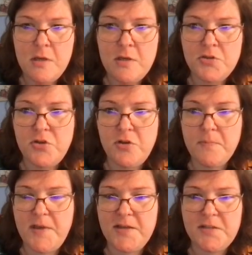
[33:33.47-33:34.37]
So you
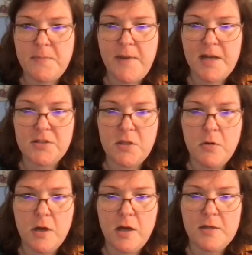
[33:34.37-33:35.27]
could mix and match
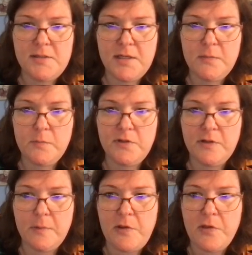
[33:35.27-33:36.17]
low content
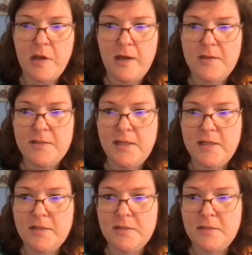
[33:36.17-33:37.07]
with
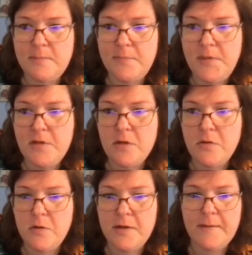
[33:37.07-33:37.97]
content,
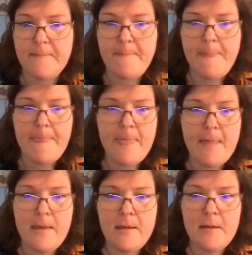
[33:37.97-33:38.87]
to
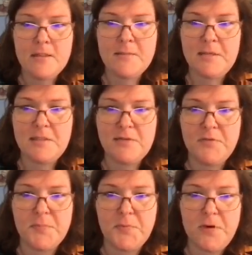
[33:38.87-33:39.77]
make
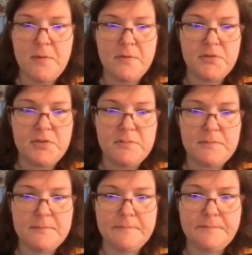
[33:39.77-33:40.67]
different printables.
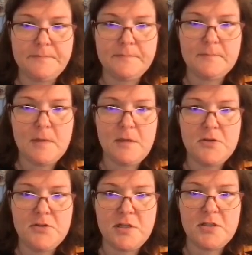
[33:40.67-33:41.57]
And
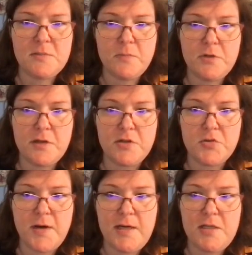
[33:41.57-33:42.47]
here's like some more, like a
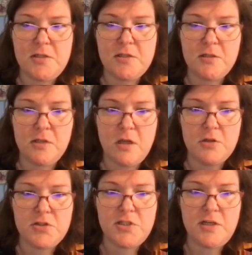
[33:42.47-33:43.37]
training
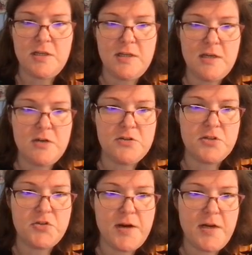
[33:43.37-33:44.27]
log sheet again. Here's
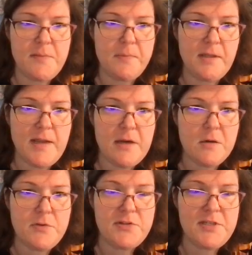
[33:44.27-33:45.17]
a training
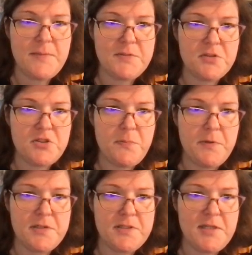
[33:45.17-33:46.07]
planner with tips. Look, you
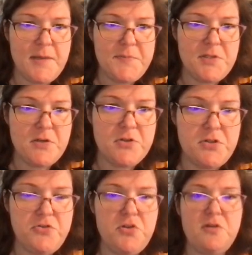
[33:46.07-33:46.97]
put tips in here
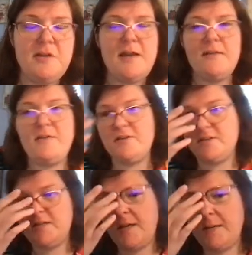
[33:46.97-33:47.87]
too, so you can add
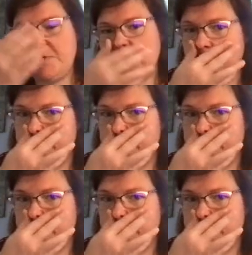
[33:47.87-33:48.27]
these tips